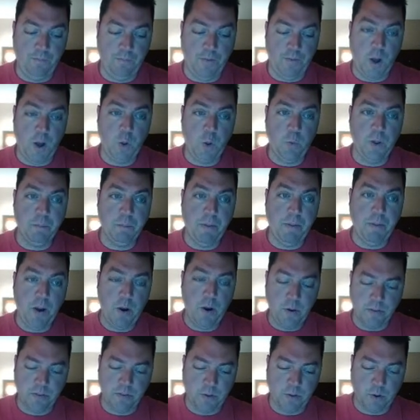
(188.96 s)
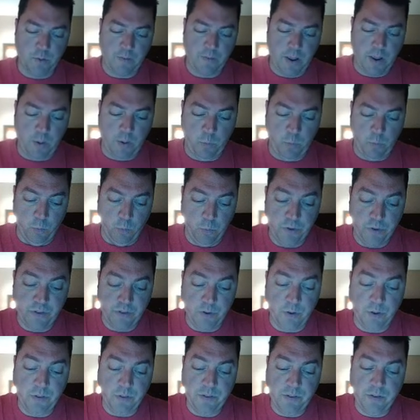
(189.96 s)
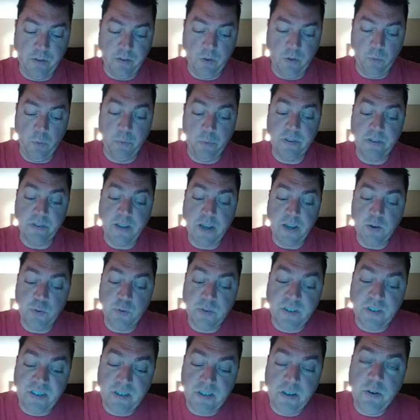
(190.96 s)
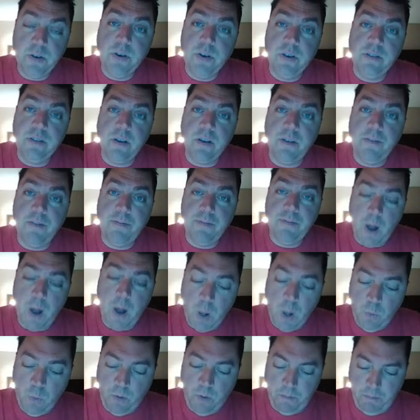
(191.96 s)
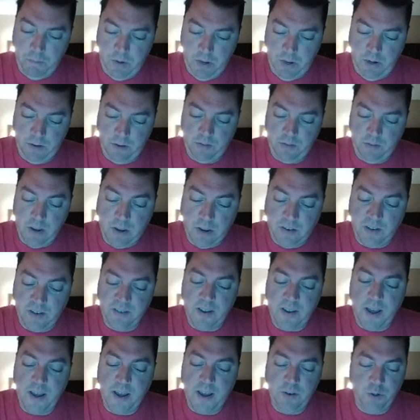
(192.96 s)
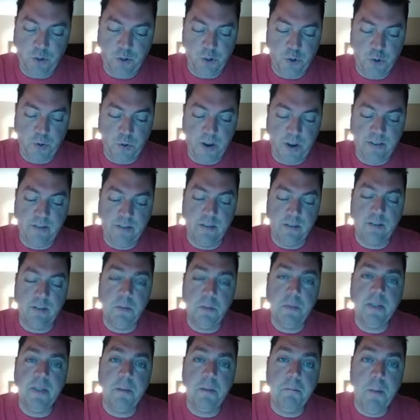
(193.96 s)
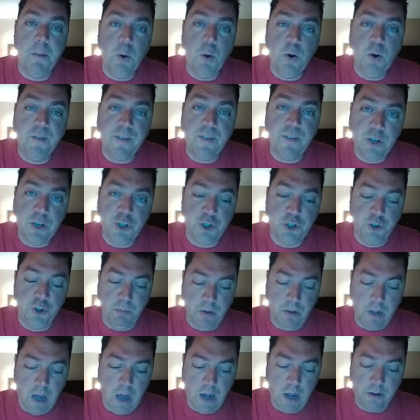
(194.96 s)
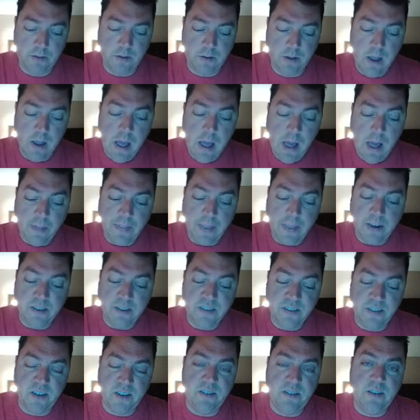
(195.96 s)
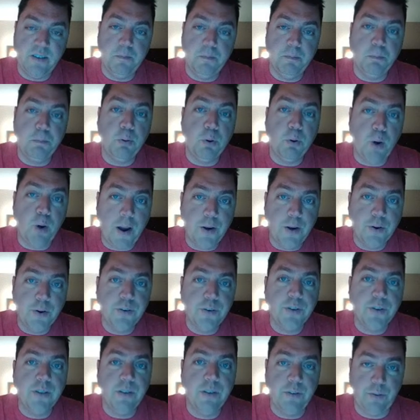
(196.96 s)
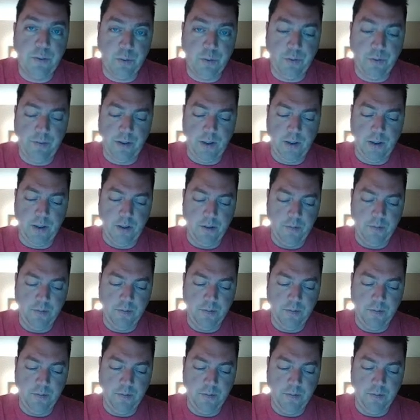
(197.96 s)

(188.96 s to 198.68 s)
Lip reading: Following parent survey results, we would schedule a series of follow-up meetings designed to address some of the motivational blocks that existed prior to the survey.